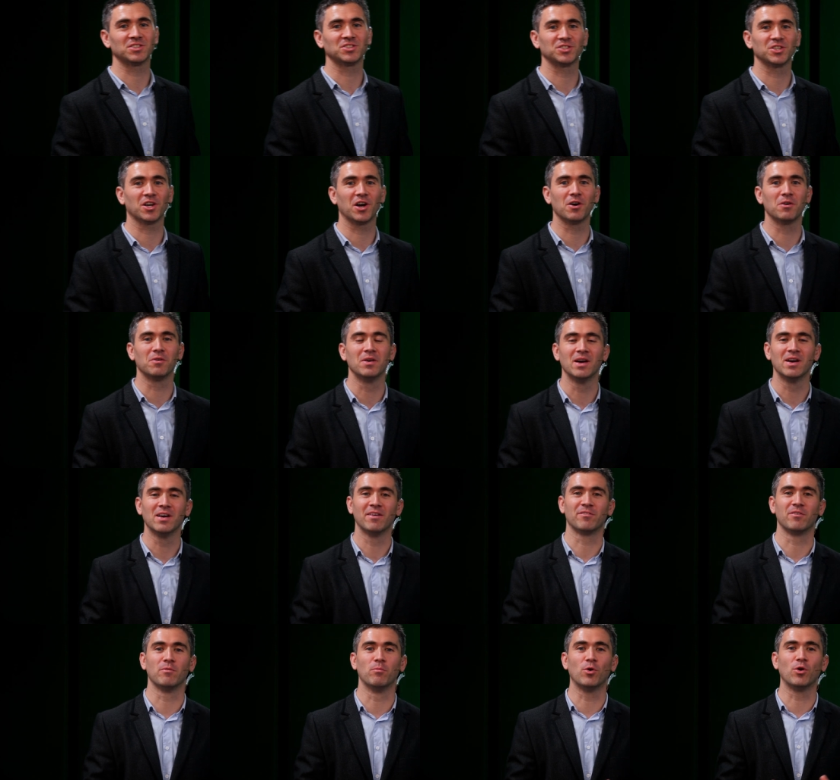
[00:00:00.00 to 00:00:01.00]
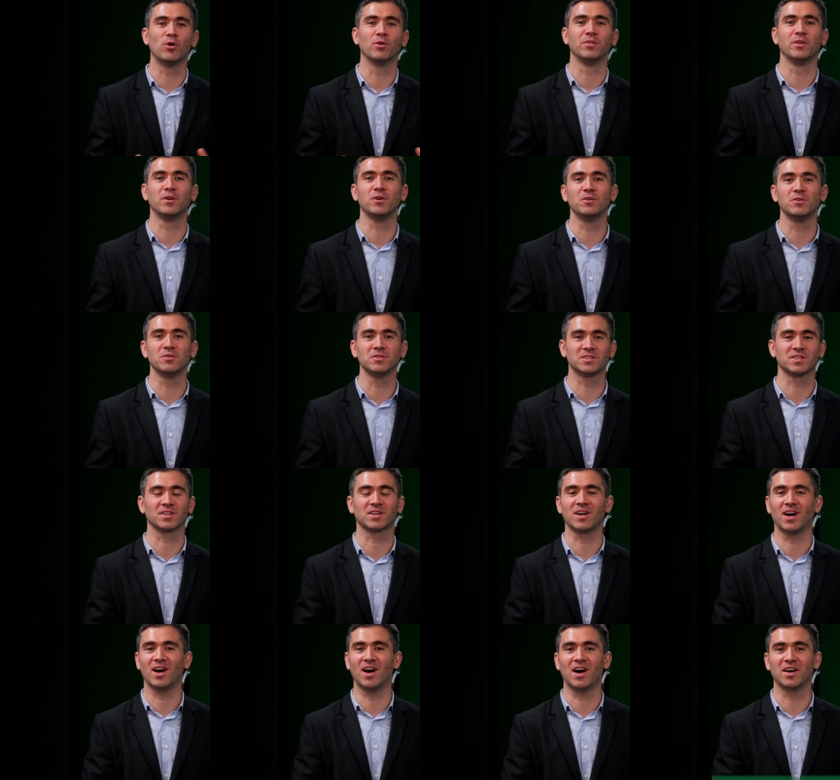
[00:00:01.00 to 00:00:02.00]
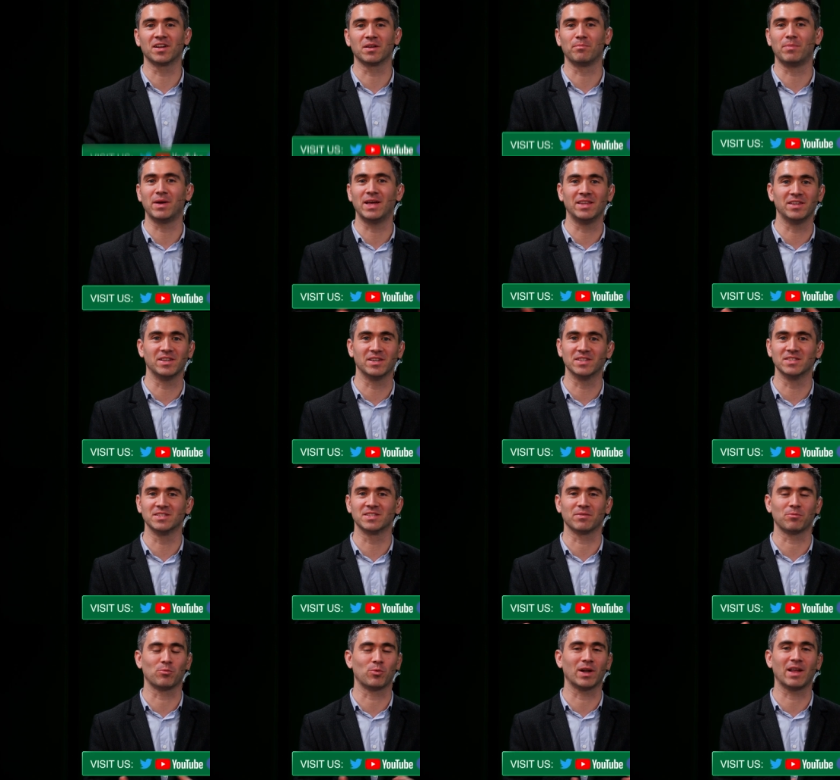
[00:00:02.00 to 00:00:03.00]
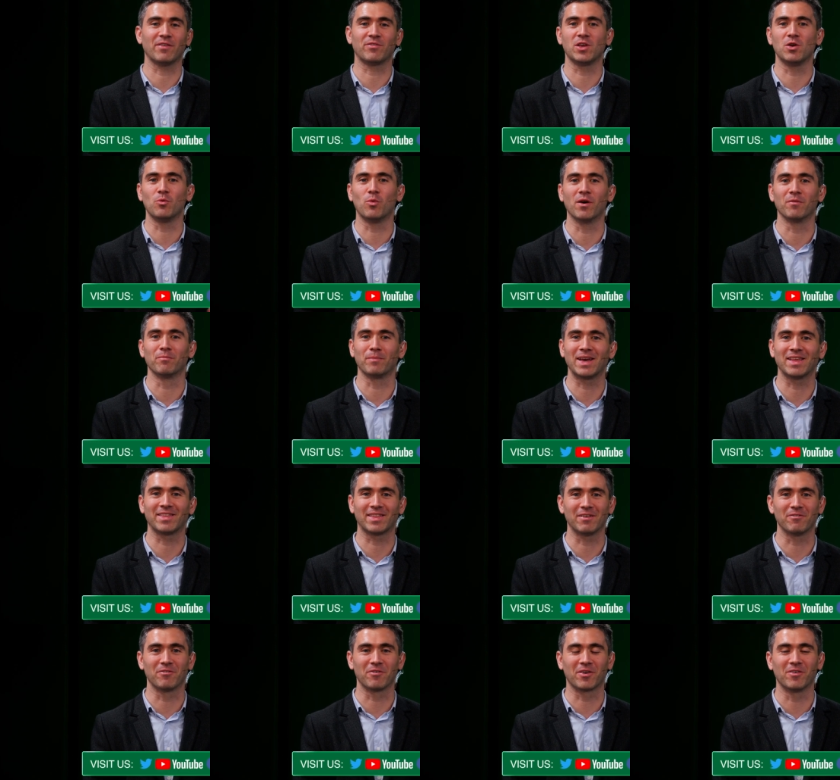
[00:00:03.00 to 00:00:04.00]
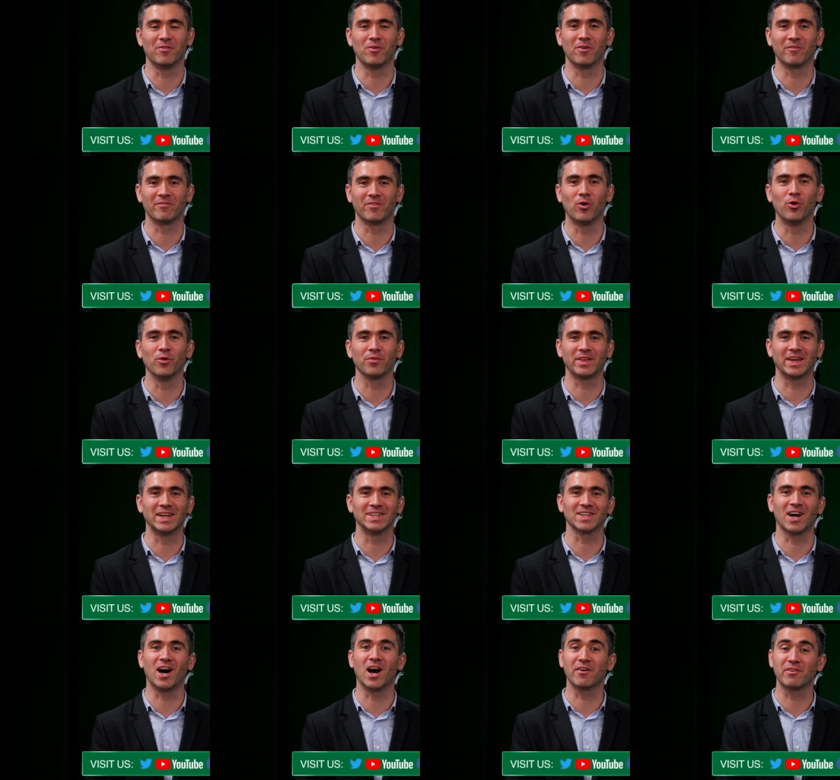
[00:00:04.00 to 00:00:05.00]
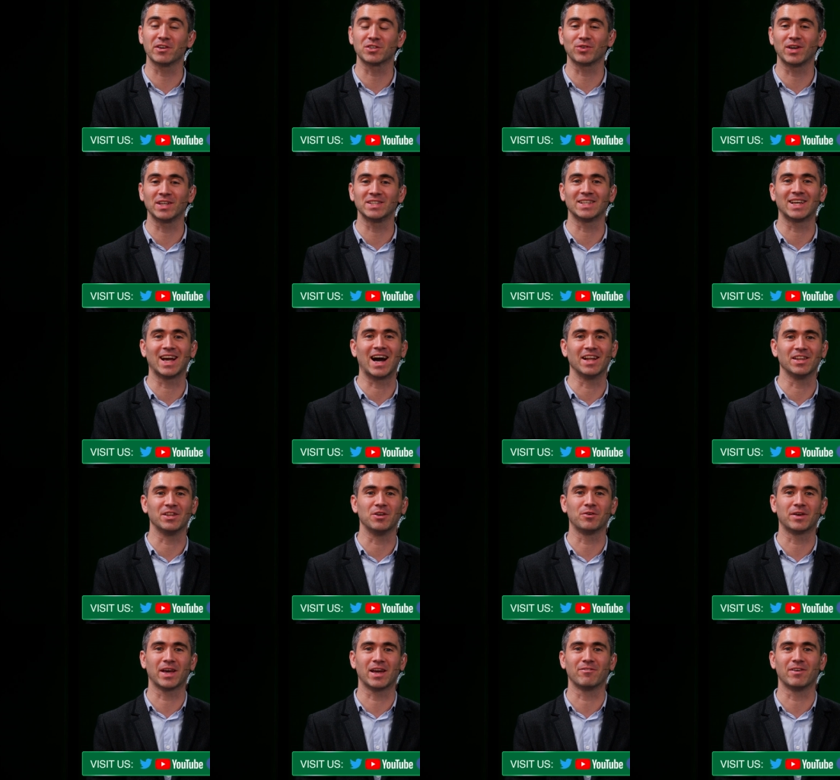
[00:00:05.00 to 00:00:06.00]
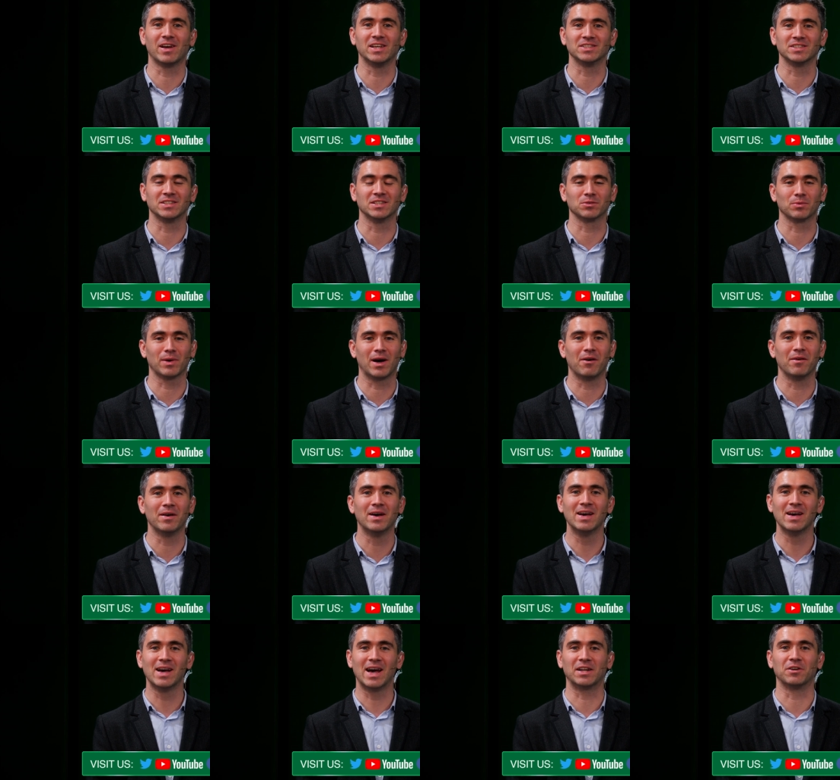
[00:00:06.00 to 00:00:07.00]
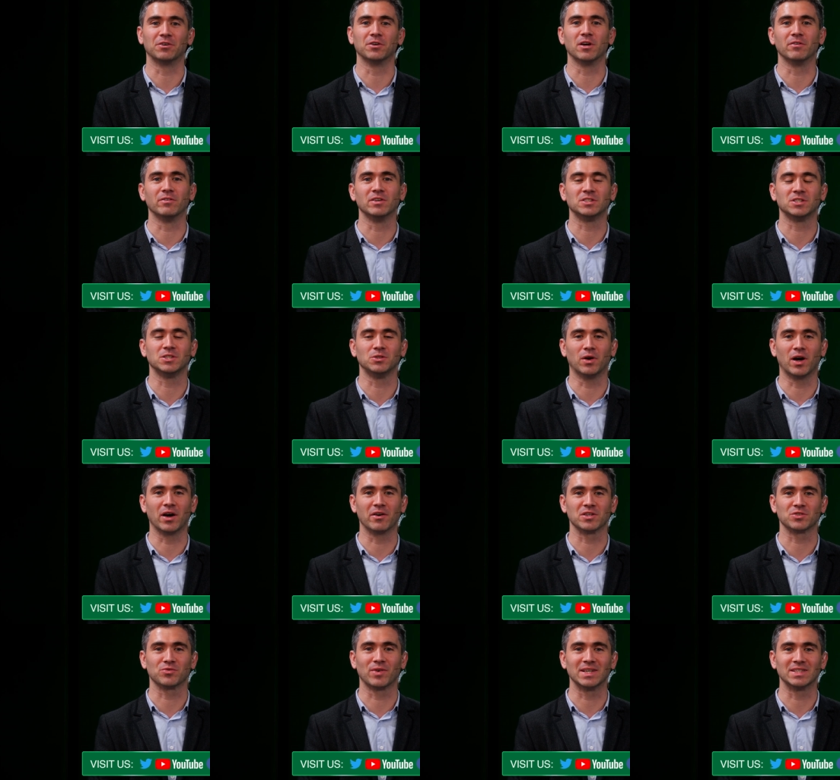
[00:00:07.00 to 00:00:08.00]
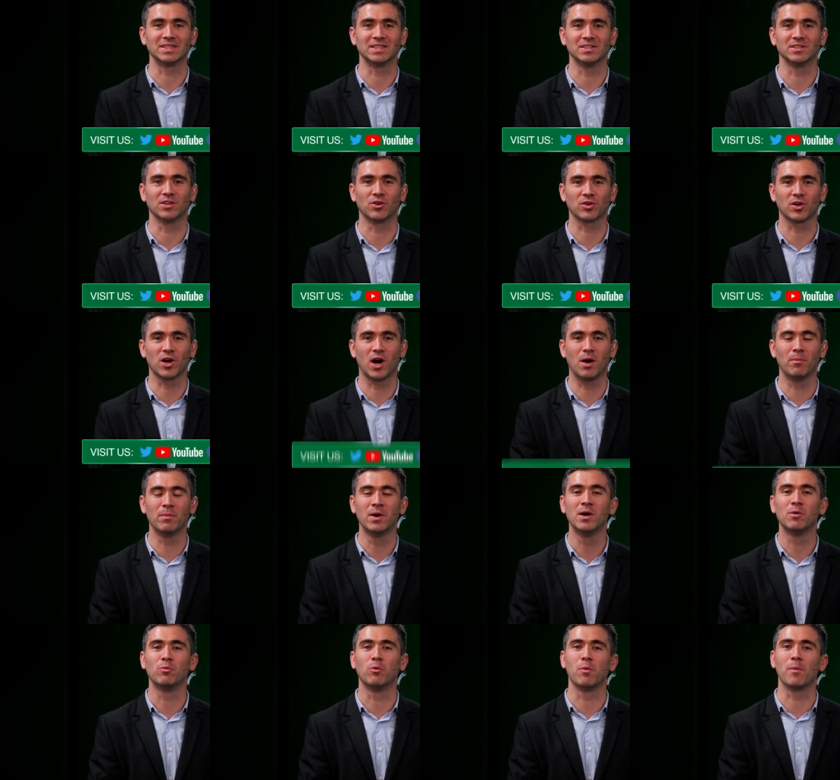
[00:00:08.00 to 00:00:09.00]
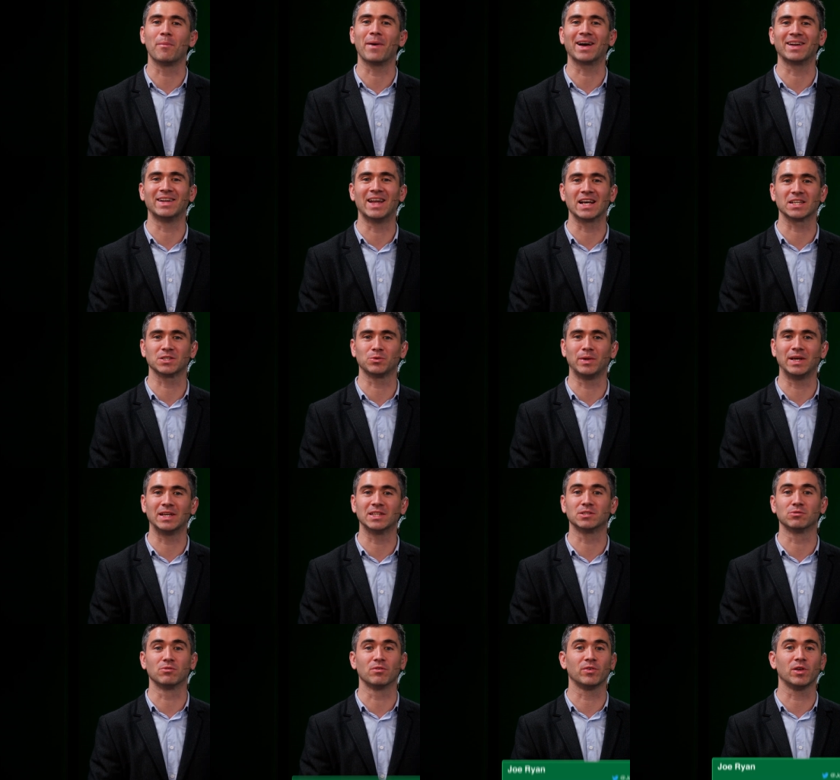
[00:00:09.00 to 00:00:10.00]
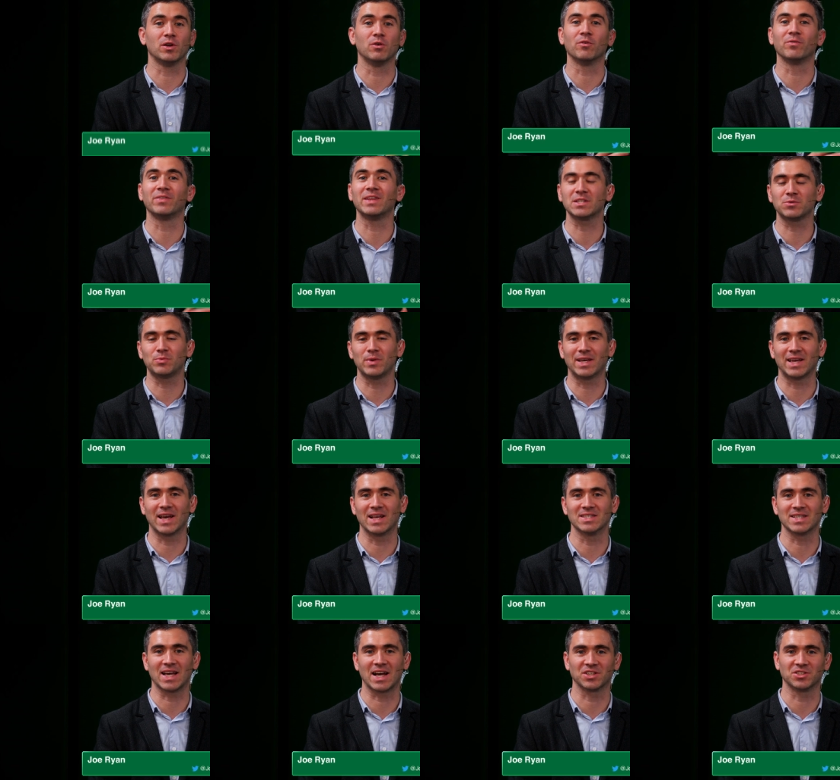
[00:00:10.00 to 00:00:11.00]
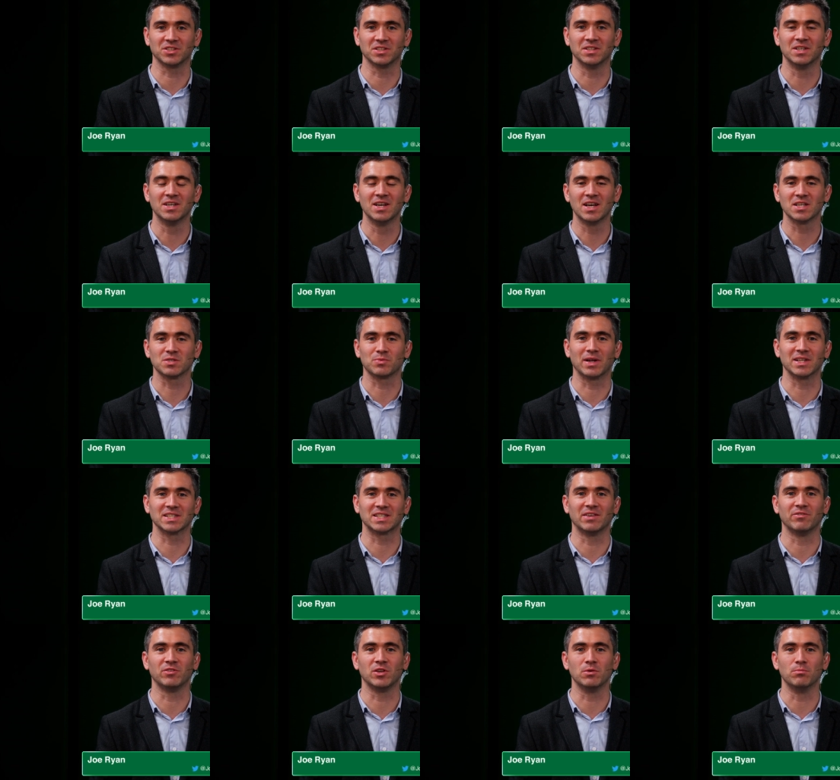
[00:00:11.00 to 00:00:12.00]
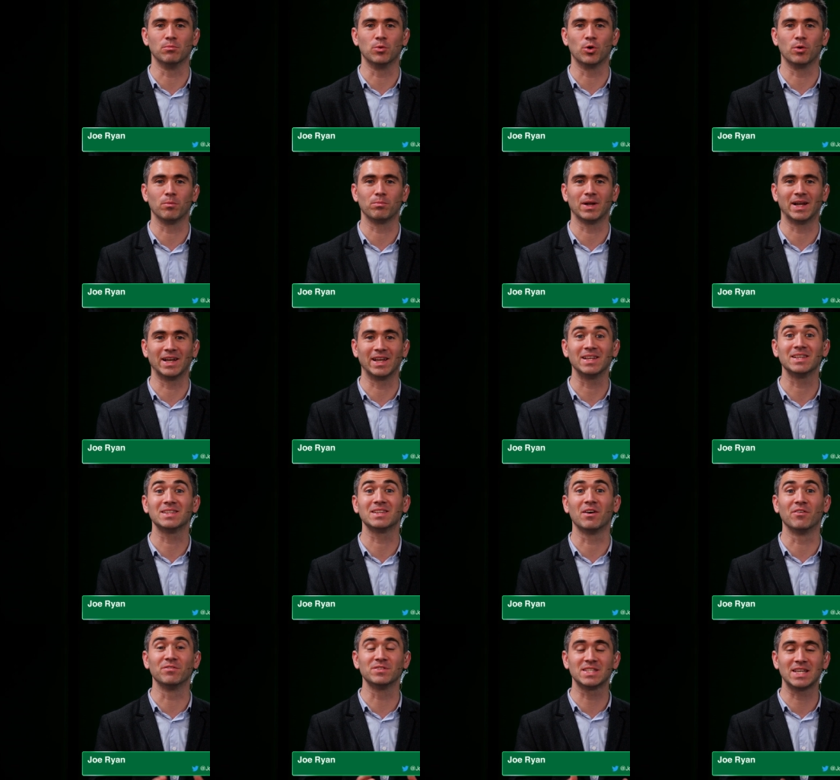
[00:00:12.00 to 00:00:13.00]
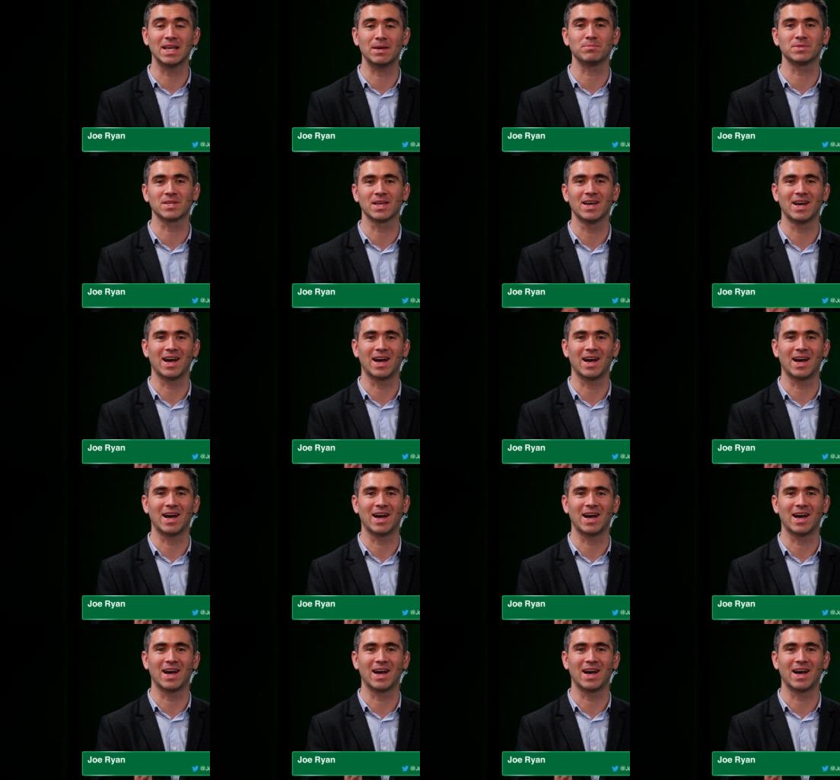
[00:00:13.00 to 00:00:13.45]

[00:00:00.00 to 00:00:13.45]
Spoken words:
show. For more news, card opinions, whatever you want, basically all things Irish racing and UK racing as well, head on over to irishracing.com. We'll be back next week to review this weekend's action, as well as giving you more plenty of tips